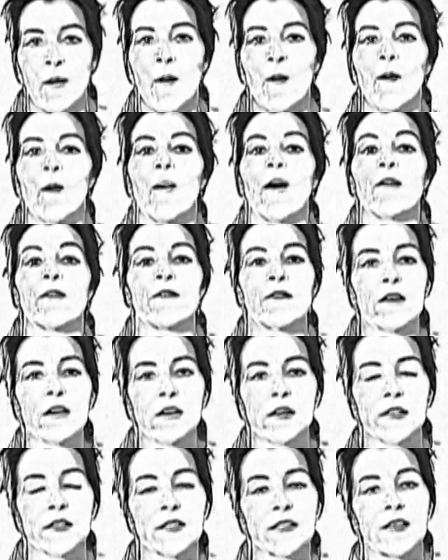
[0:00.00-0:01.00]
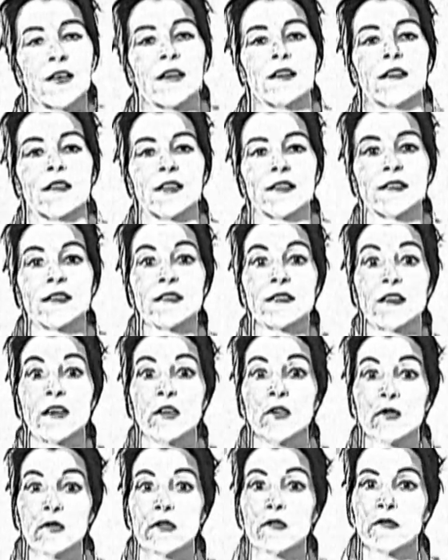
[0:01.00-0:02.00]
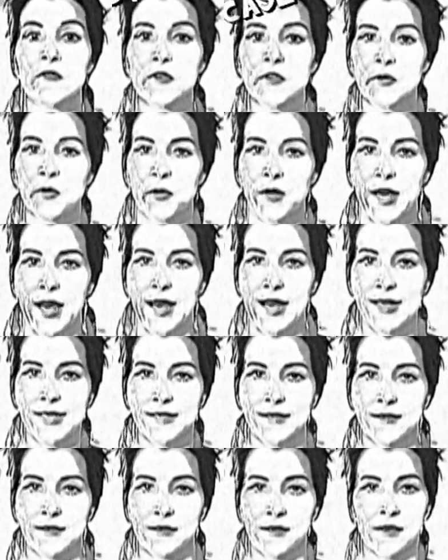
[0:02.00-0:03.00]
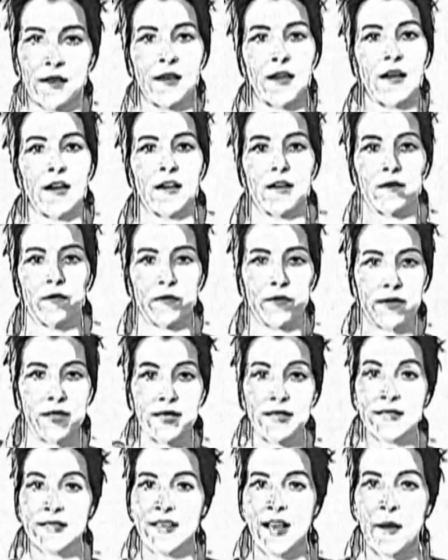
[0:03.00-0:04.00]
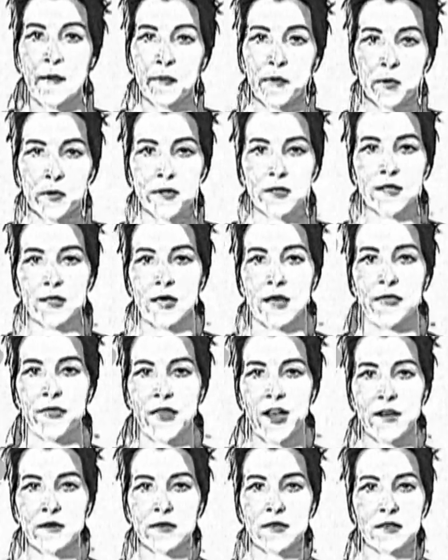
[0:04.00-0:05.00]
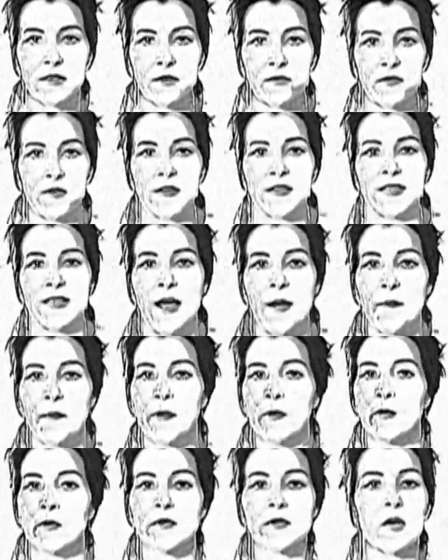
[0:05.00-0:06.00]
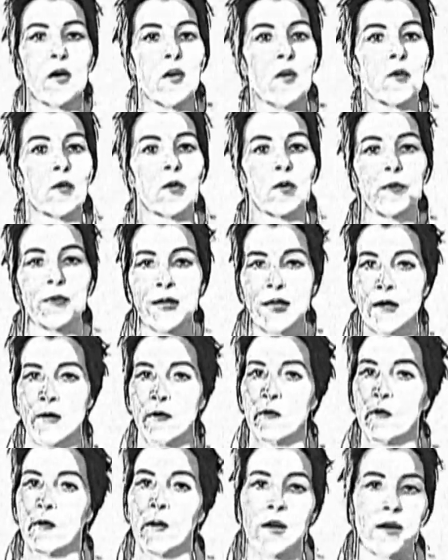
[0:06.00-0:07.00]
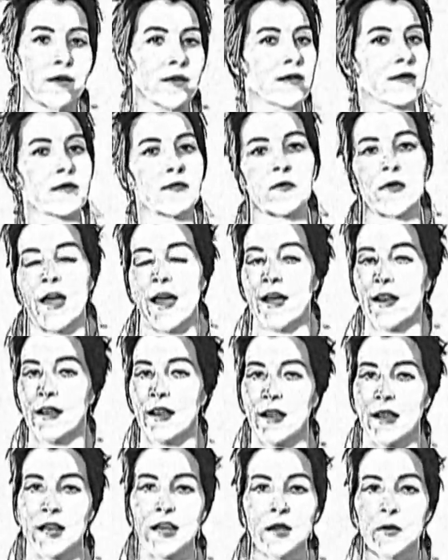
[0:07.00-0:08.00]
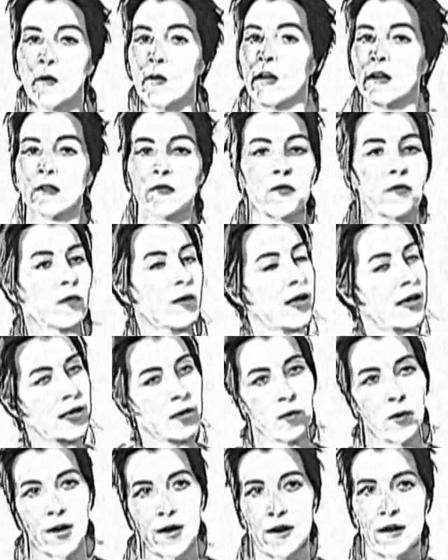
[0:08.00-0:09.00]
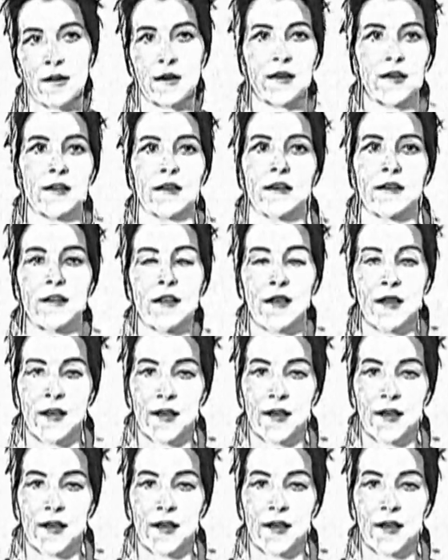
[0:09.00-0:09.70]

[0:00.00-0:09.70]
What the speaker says: Well, first, this is a universal case. These samples, the 10,000 different samples, will be ones that anyone, anywhere can